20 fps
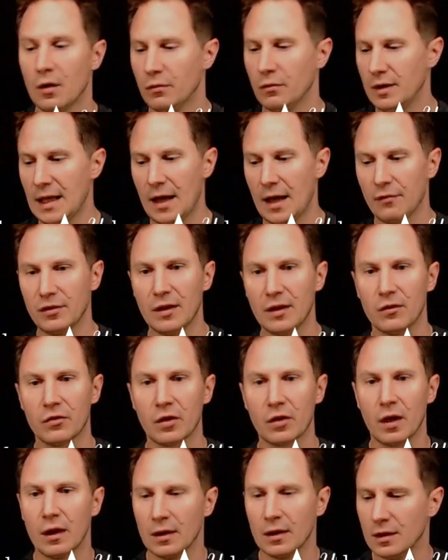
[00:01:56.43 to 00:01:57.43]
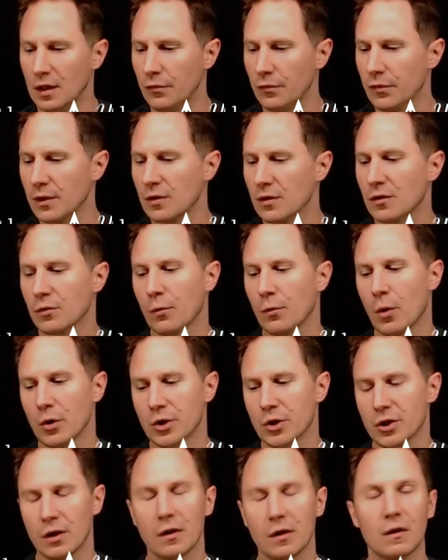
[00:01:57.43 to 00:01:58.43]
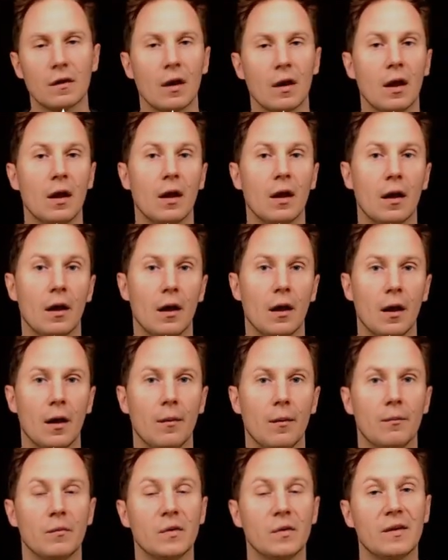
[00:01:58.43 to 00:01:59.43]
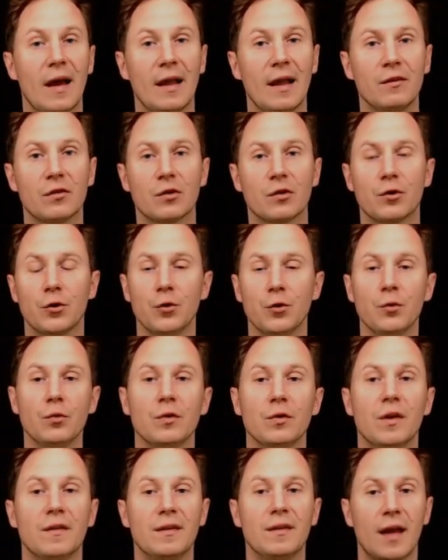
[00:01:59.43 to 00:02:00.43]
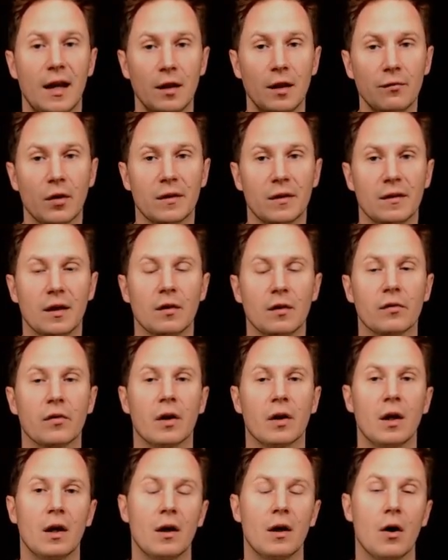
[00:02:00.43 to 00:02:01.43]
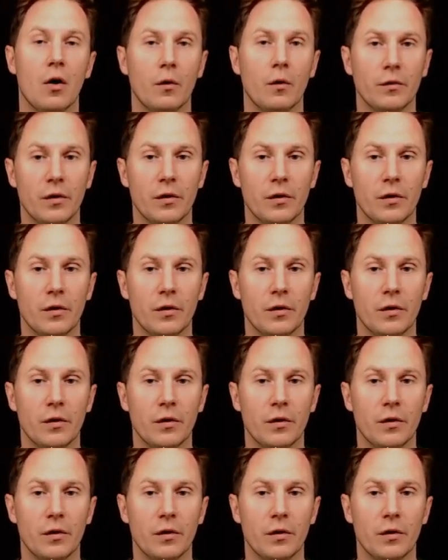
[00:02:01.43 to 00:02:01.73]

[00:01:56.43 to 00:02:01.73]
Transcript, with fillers: we have this difference quotient um, tend to the derivative of